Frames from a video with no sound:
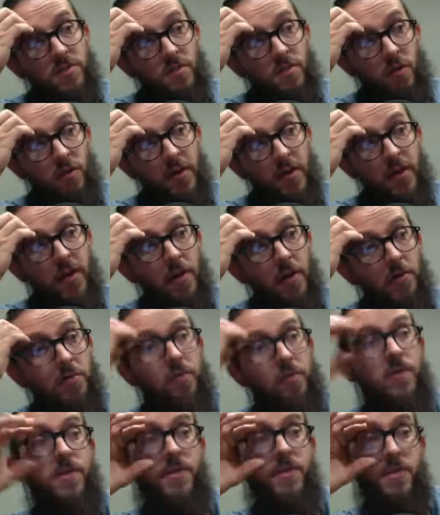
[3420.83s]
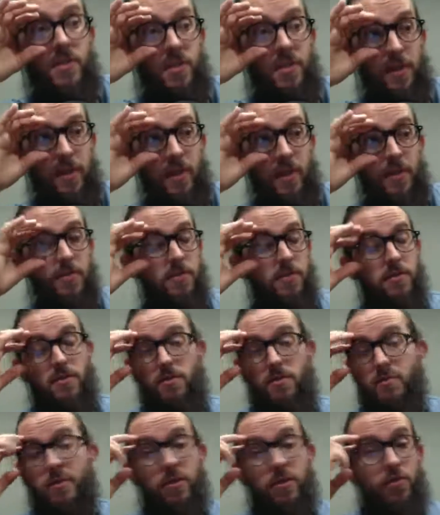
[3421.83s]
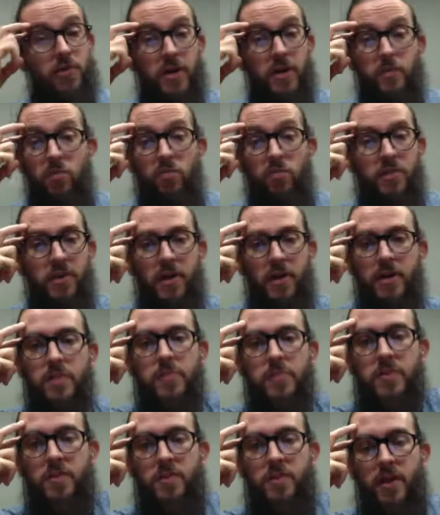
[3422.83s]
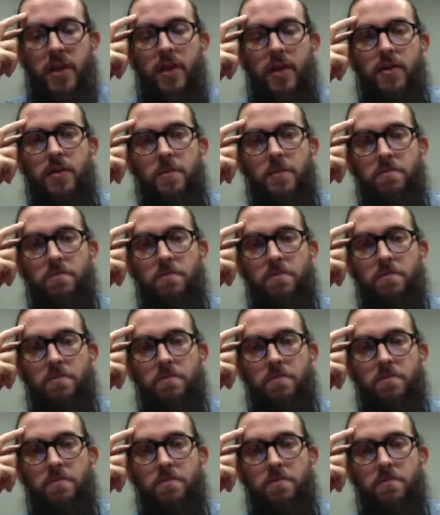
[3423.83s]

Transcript: on I Care If You Listen, and I see some incredible engagement on that.